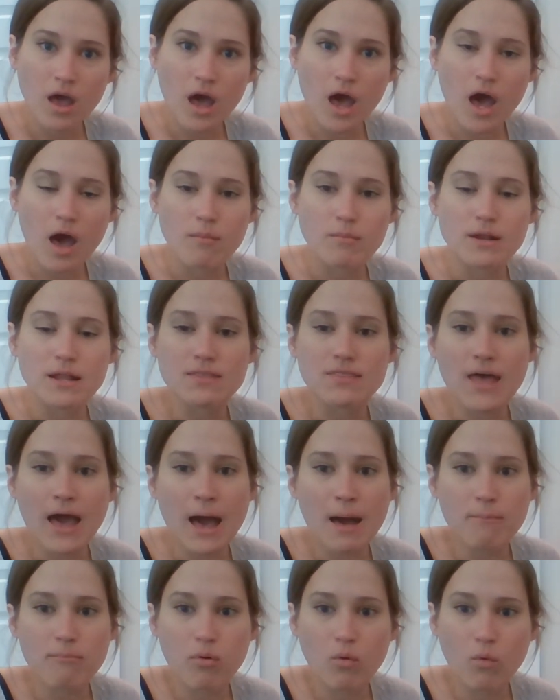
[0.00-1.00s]
And at
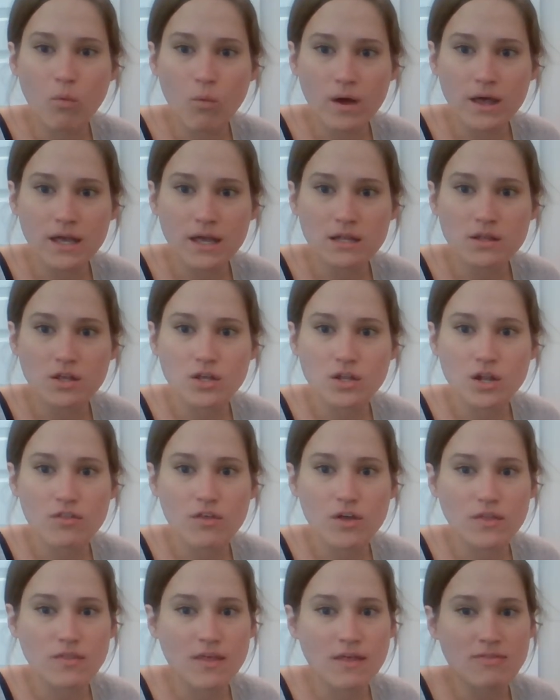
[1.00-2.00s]
that point,
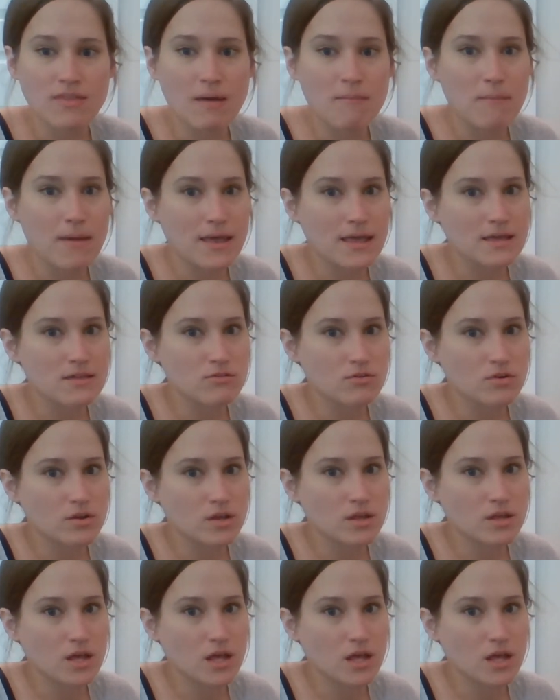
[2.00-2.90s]
that may either